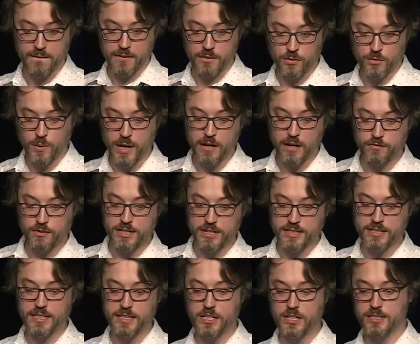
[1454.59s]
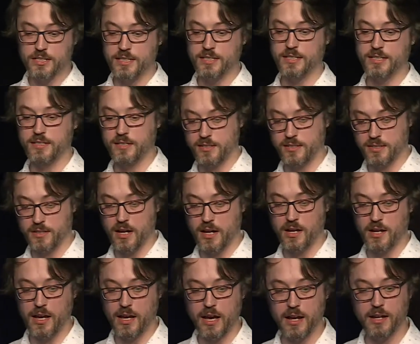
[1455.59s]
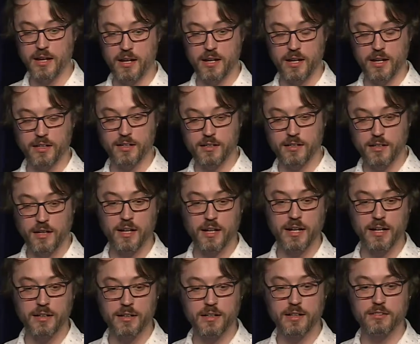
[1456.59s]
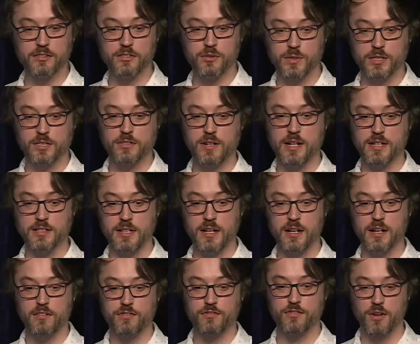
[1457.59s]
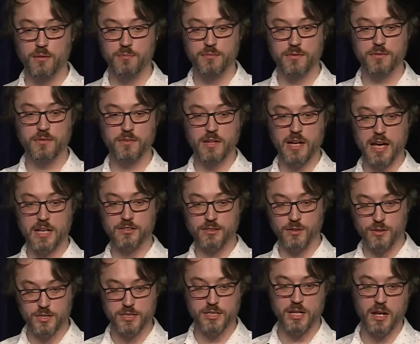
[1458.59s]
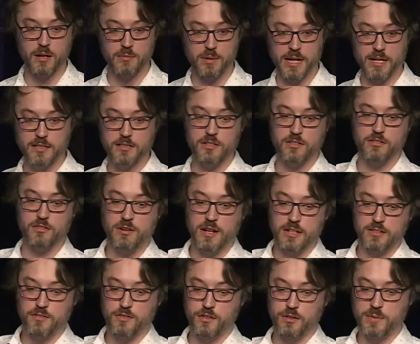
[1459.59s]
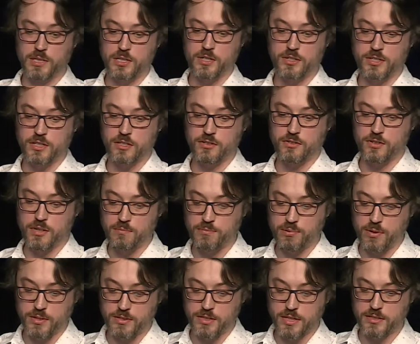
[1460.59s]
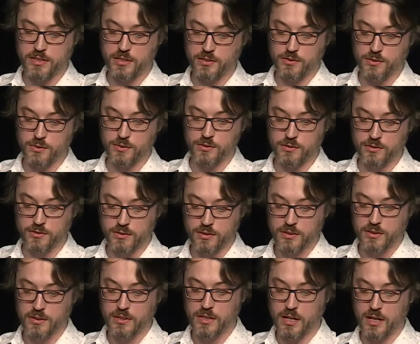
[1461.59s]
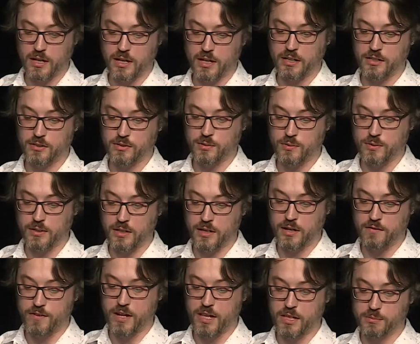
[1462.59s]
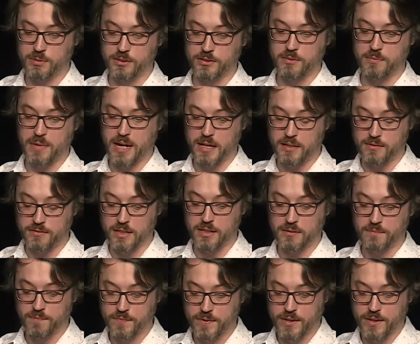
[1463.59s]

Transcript: The way I've recently used this at a client is to extract data from a source database and transform it using stream processing tools into a valuable domain event.